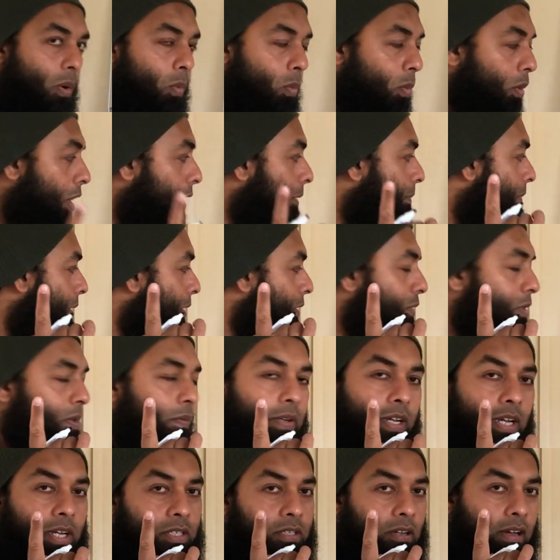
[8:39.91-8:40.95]
One person
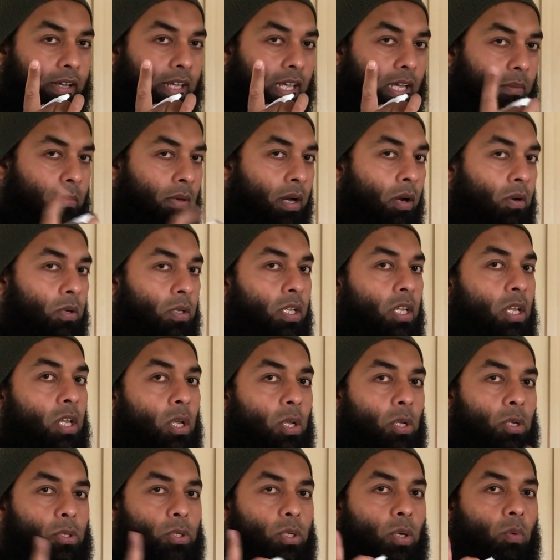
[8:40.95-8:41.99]
we are talking about.
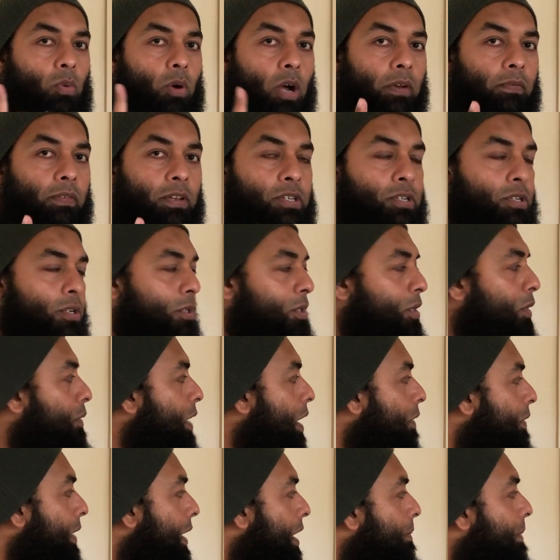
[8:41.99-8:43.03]
So what we should do
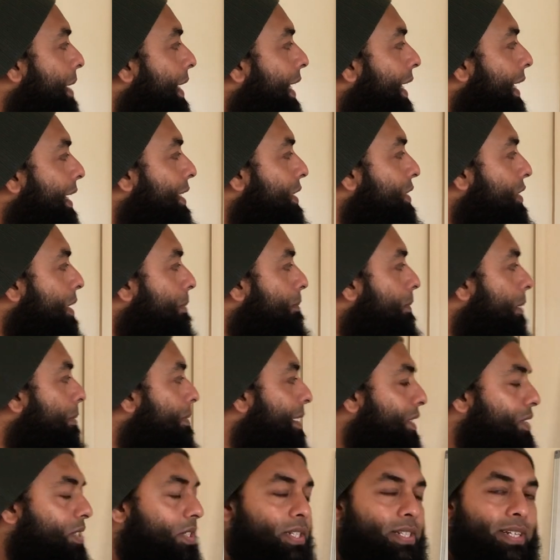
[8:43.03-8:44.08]
when we are making a simple
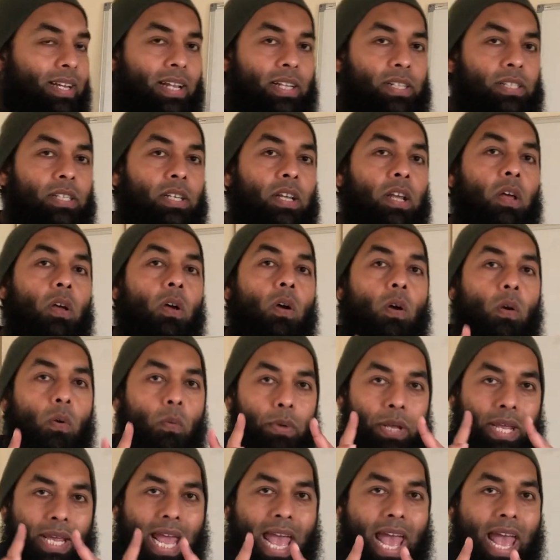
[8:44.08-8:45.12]
present tense,
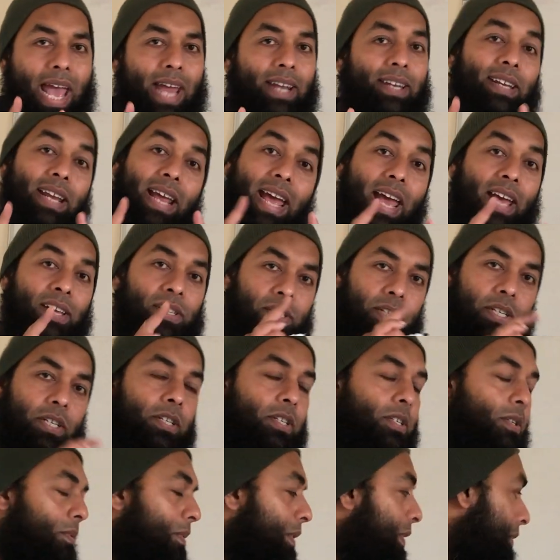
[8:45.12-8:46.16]
we add s
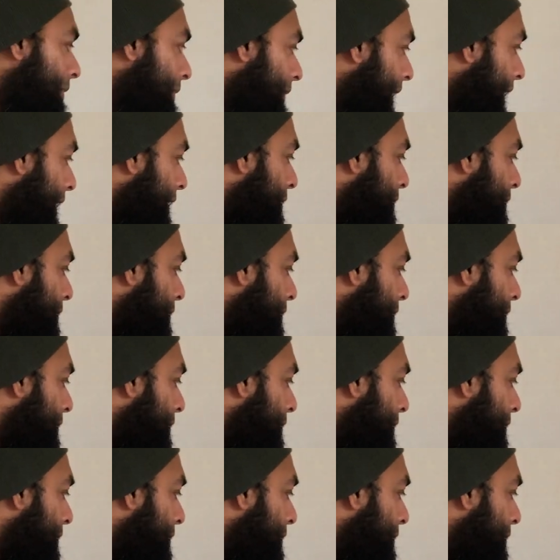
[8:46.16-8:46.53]
into it, okay?